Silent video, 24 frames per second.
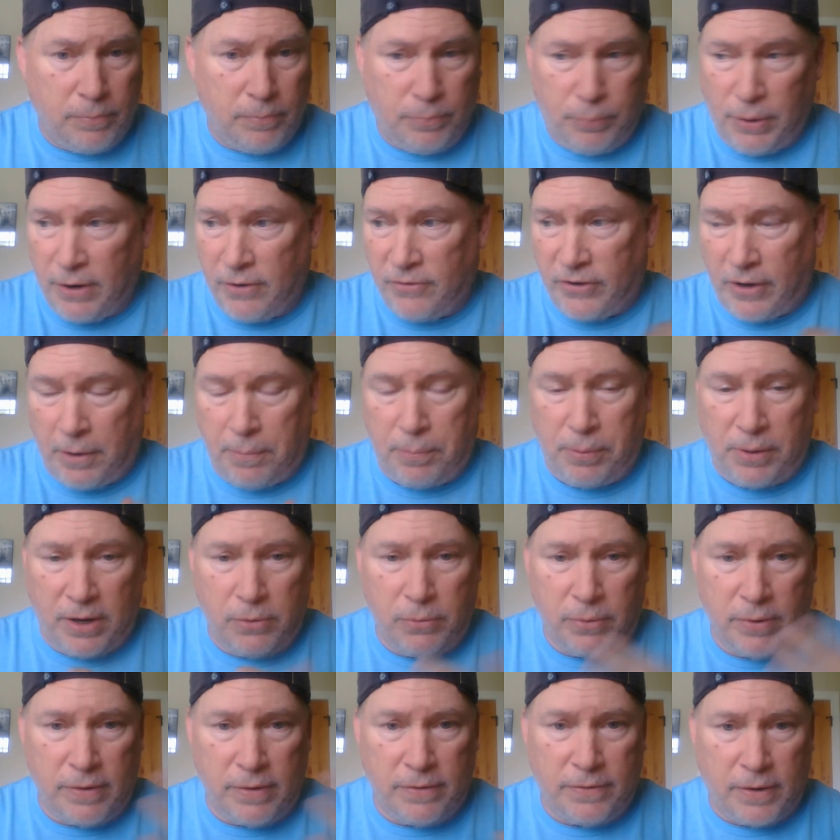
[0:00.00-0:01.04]
players I play
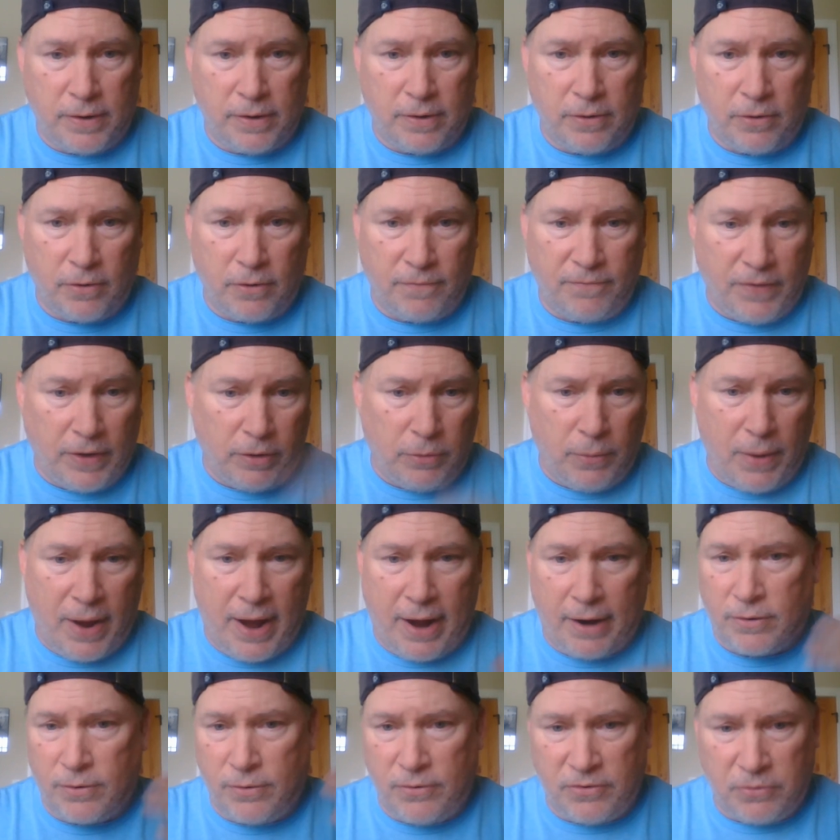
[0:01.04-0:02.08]
with are fellow
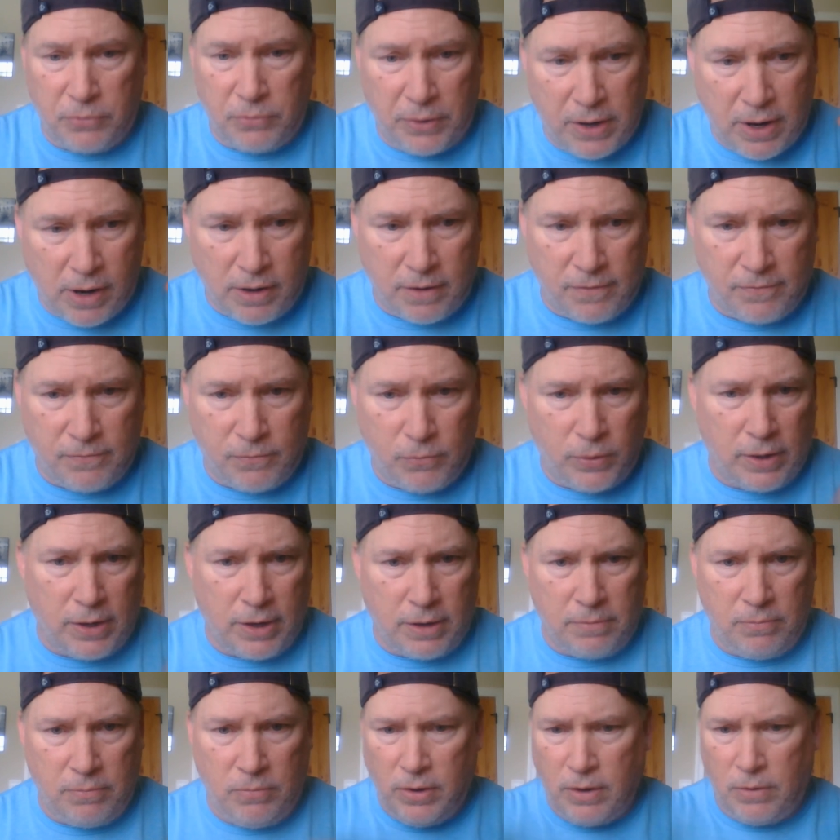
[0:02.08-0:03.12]
actors, and we
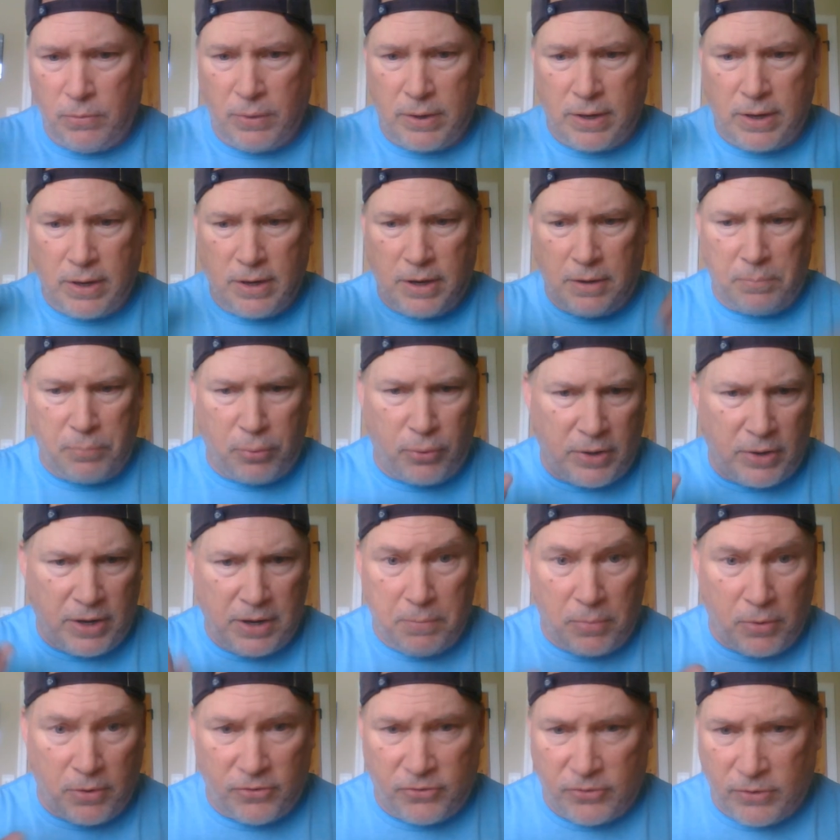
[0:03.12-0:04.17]
can get pretty
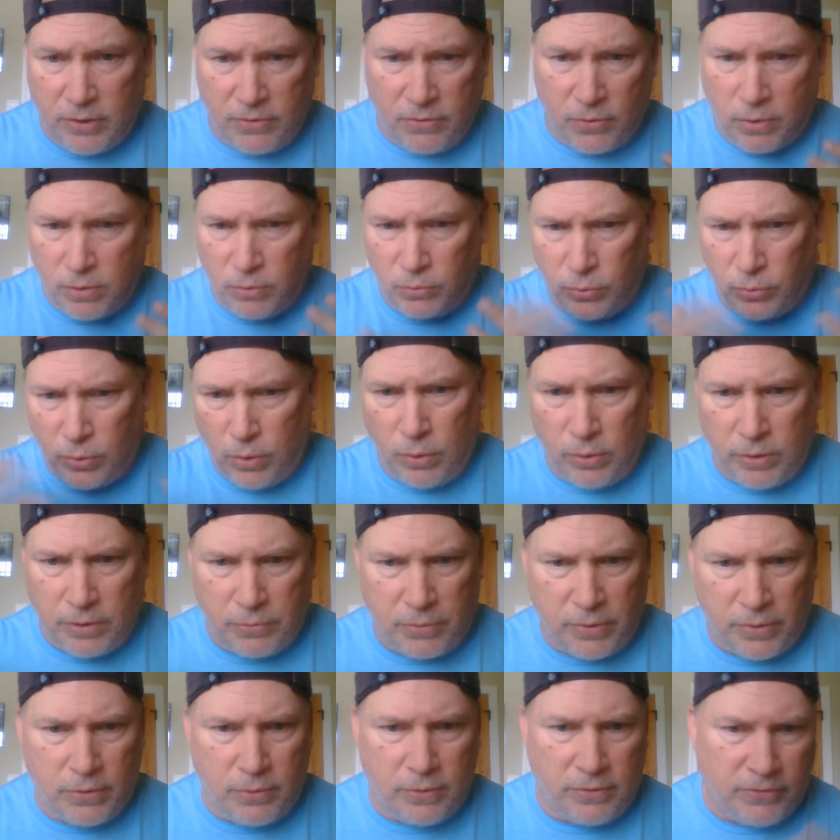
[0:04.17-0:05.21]
immersed into a role, and
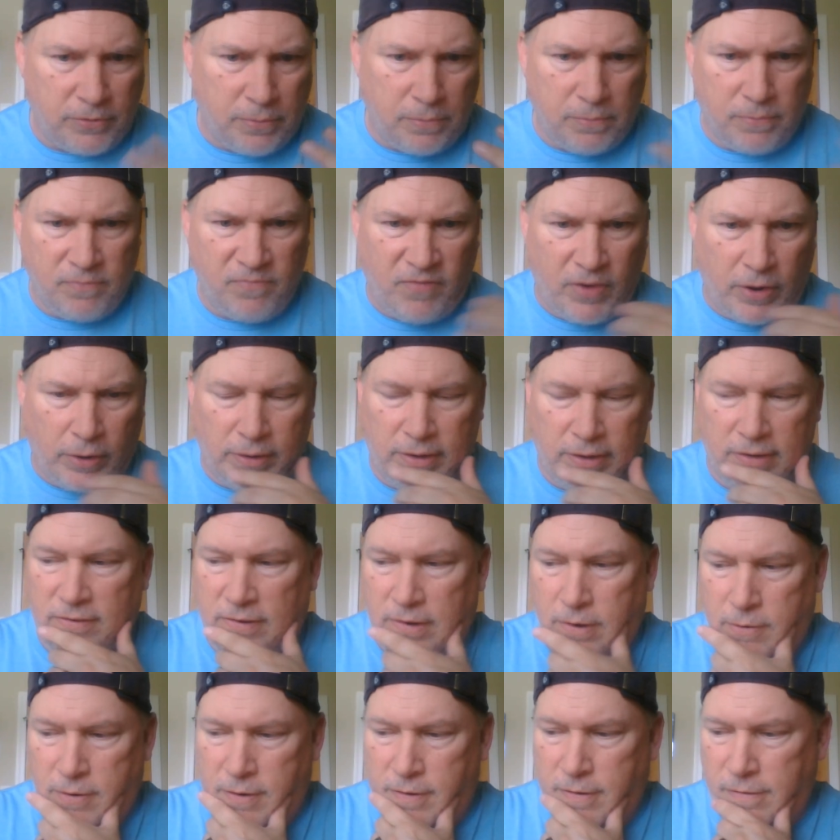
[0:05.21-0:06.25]
we're doing some fairly
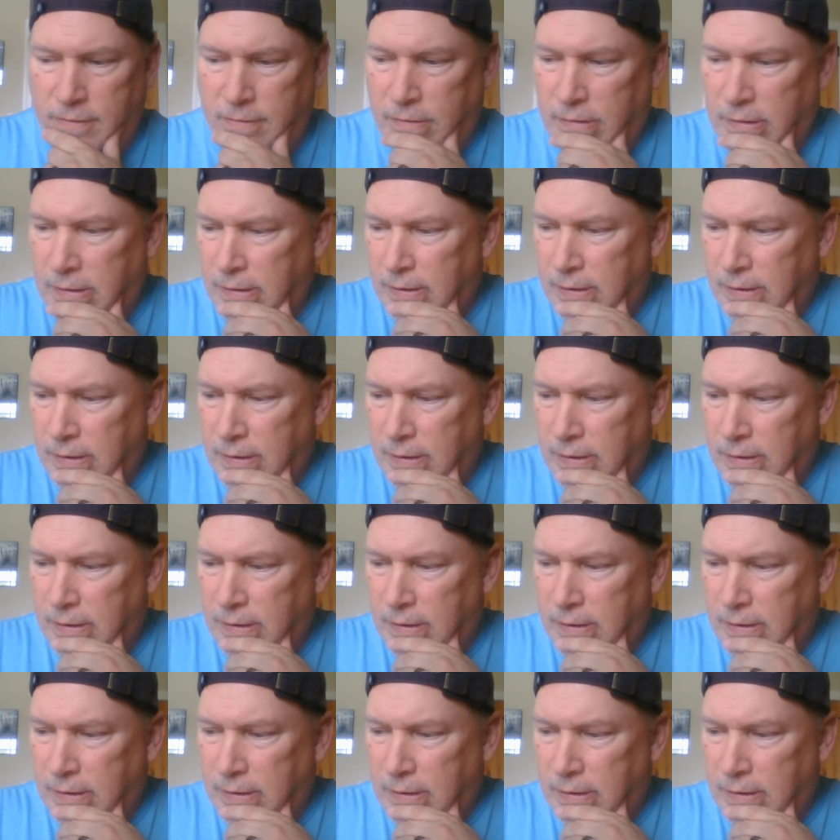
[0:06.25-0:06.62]
serious